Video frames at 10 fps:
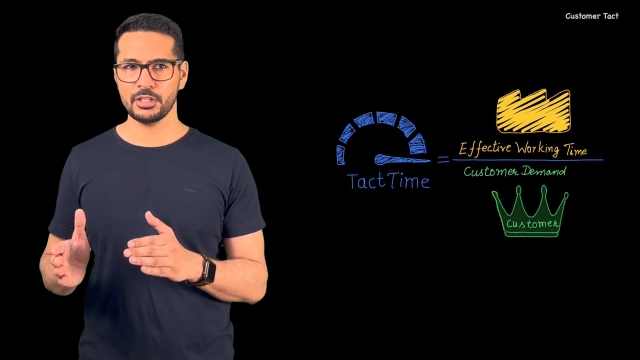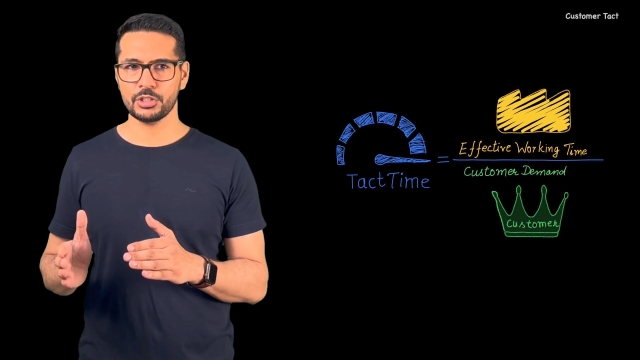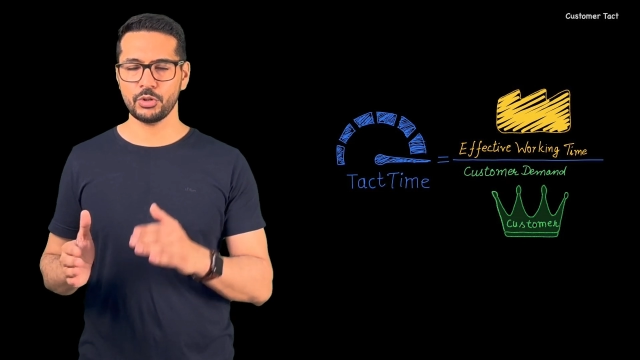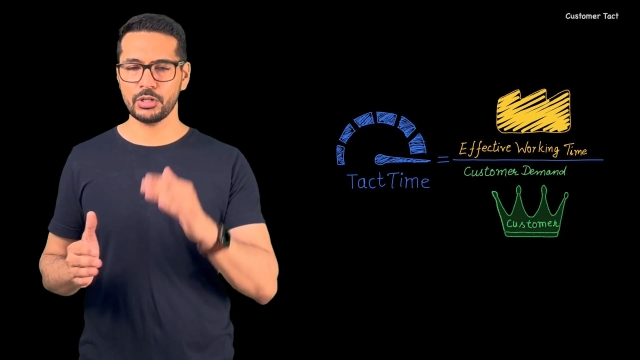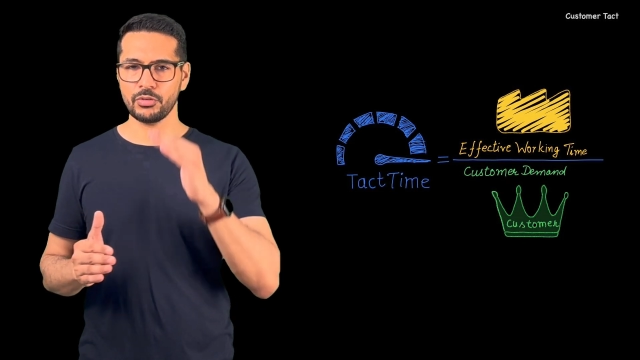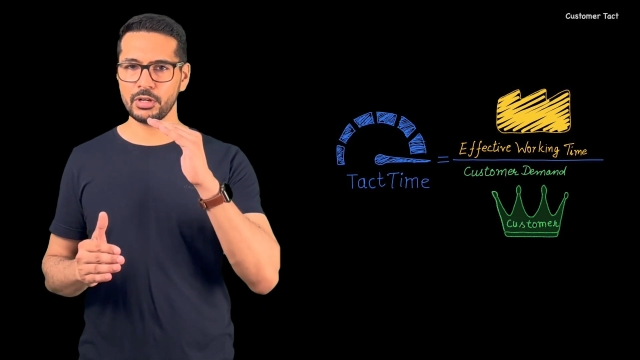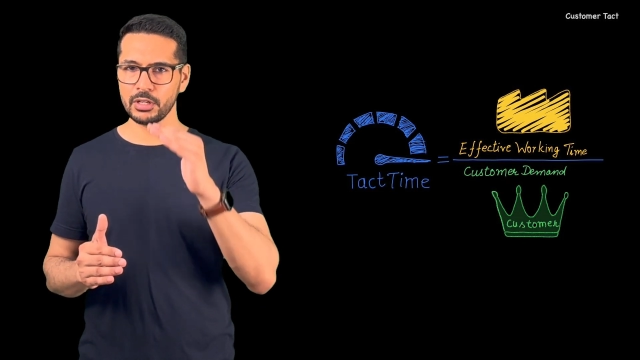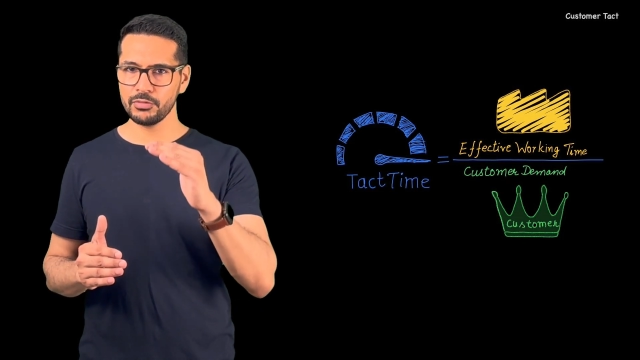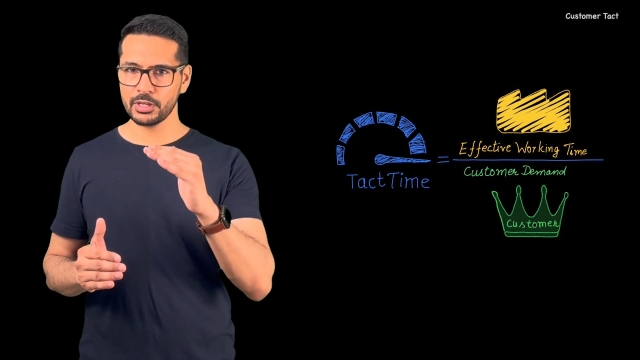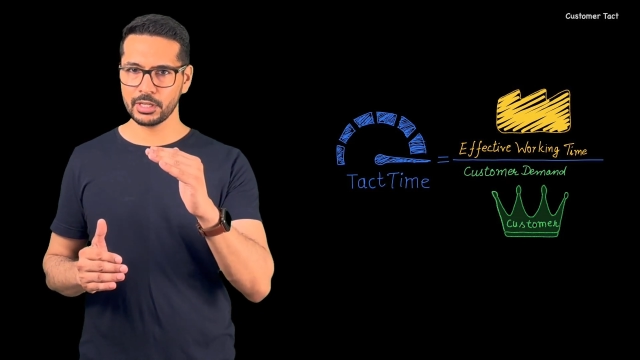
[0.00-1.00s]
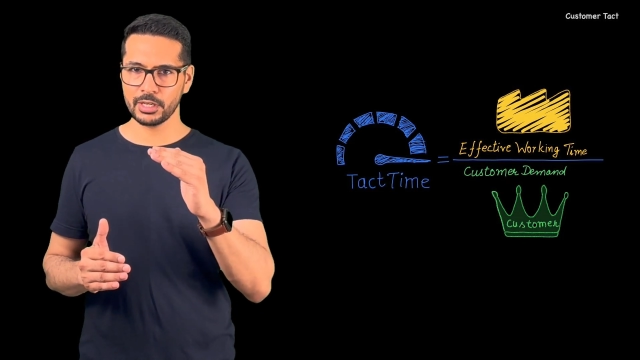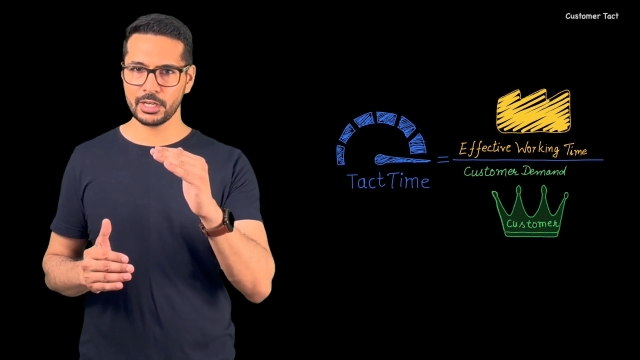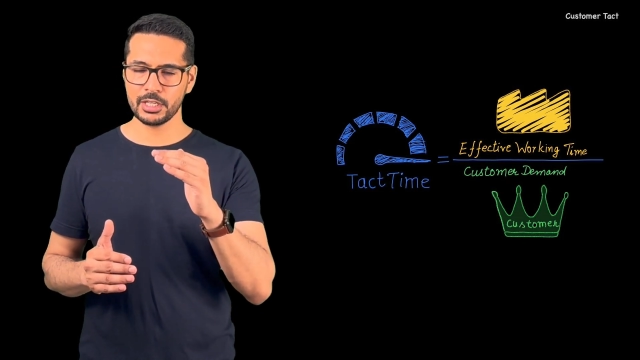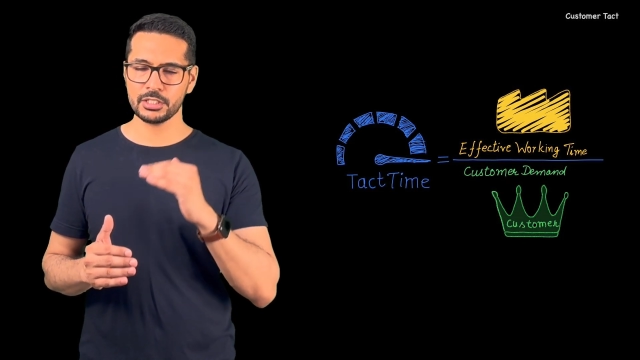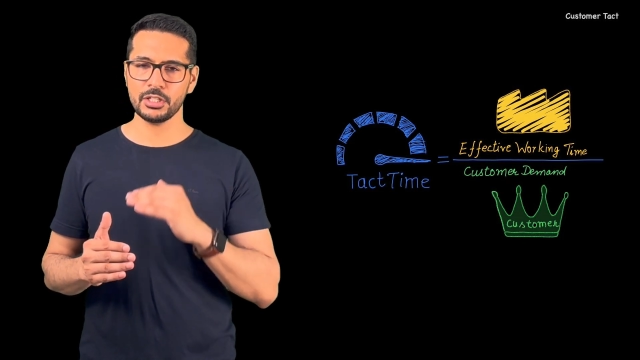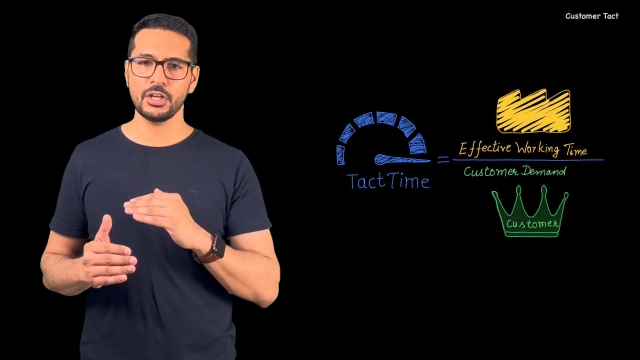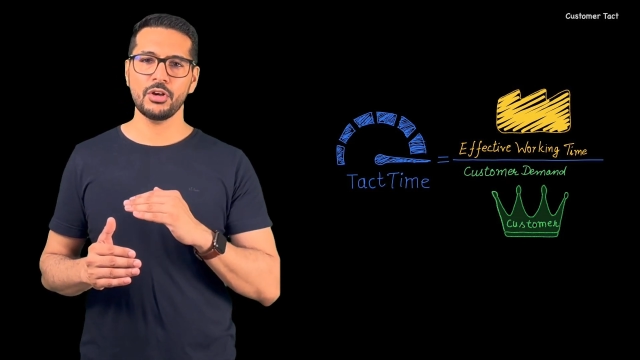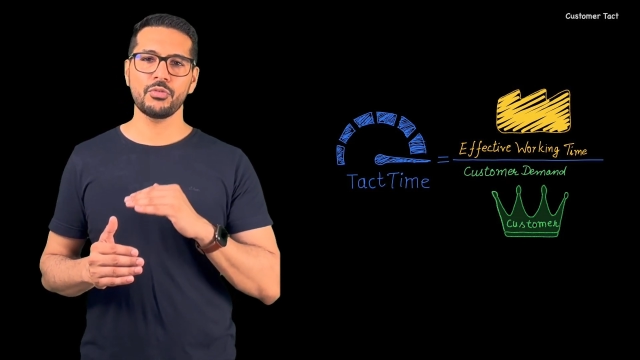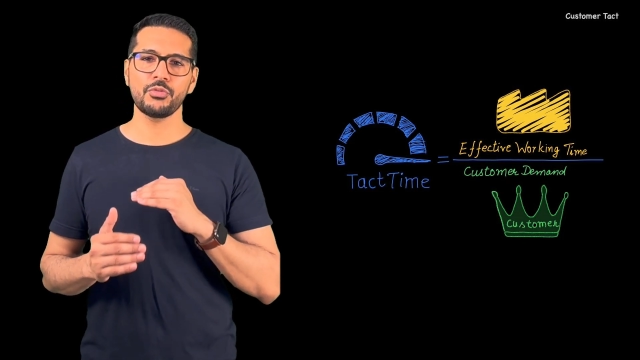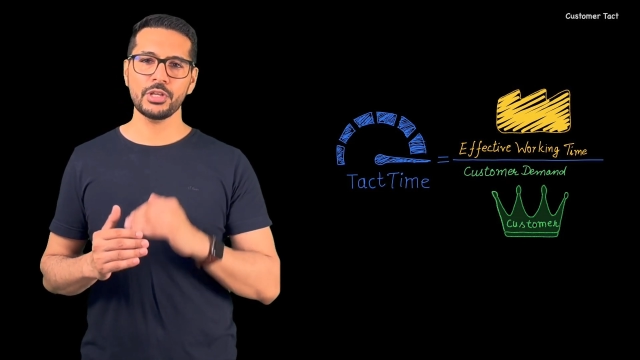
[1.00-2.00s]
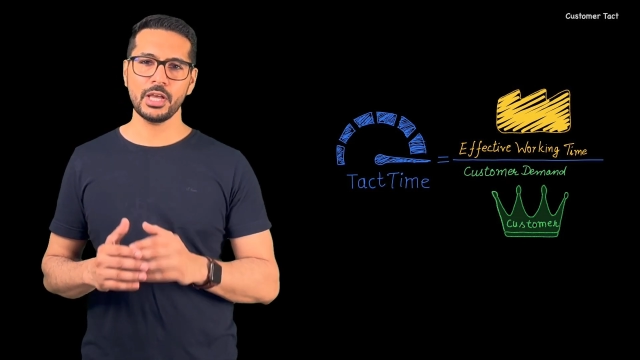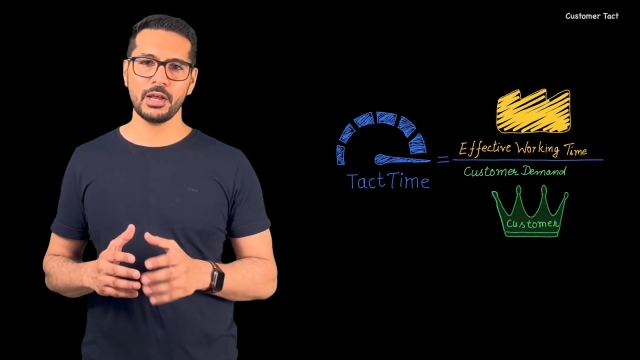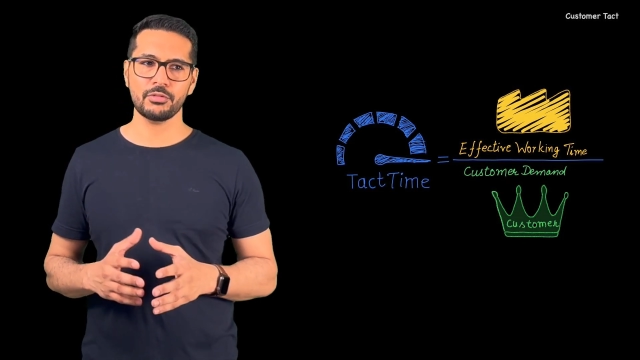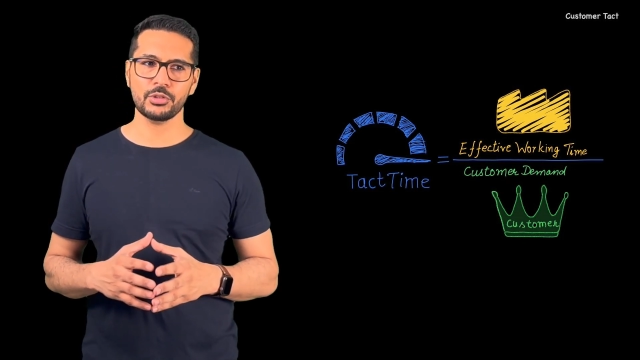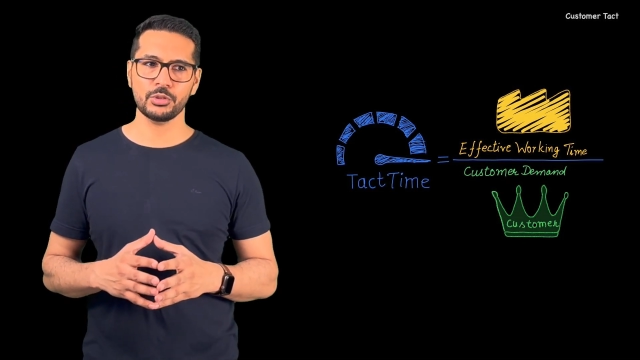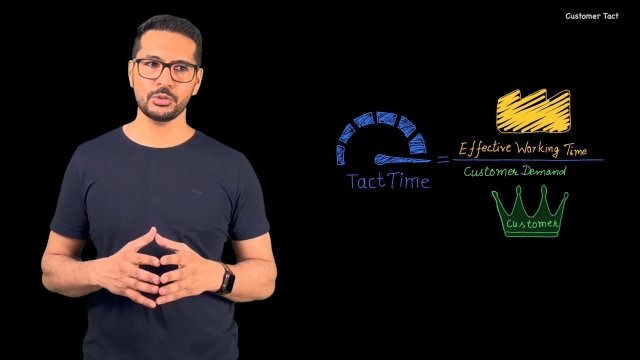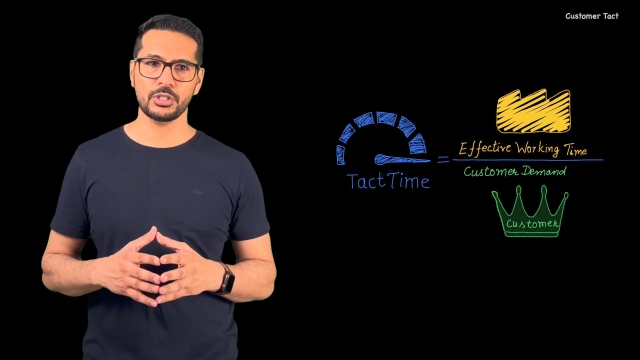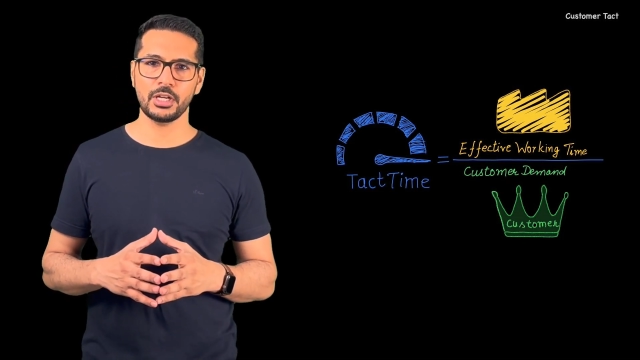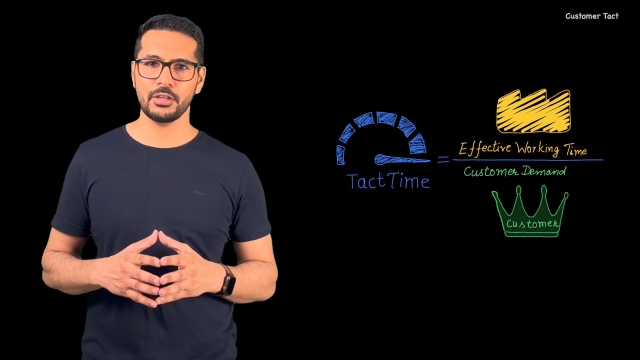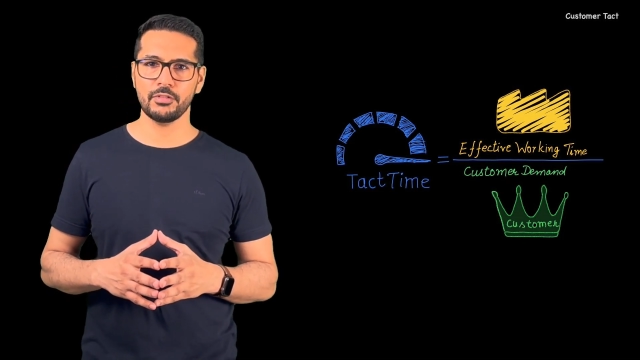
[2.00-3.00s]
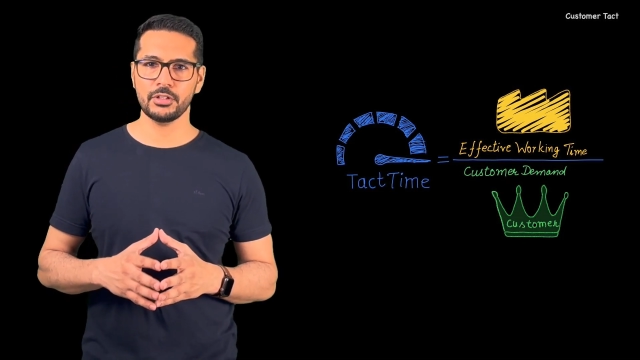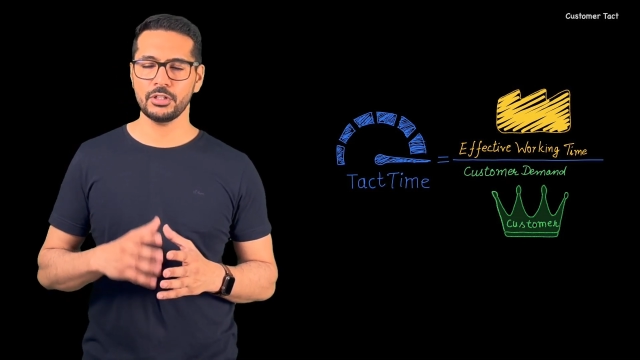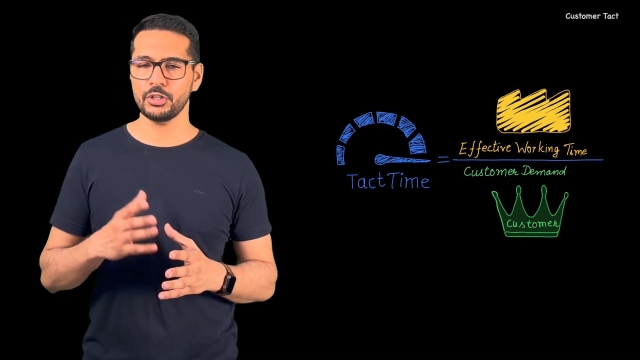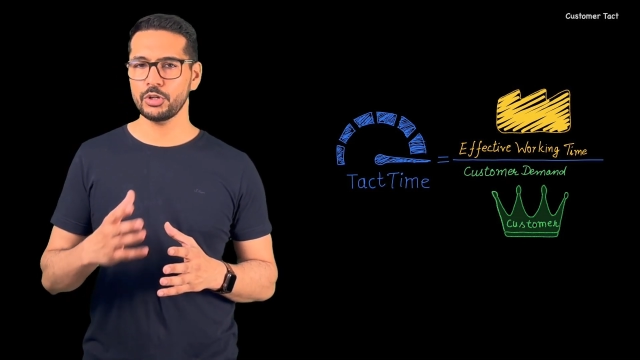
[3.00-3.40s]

So in 20 working days we have to deliver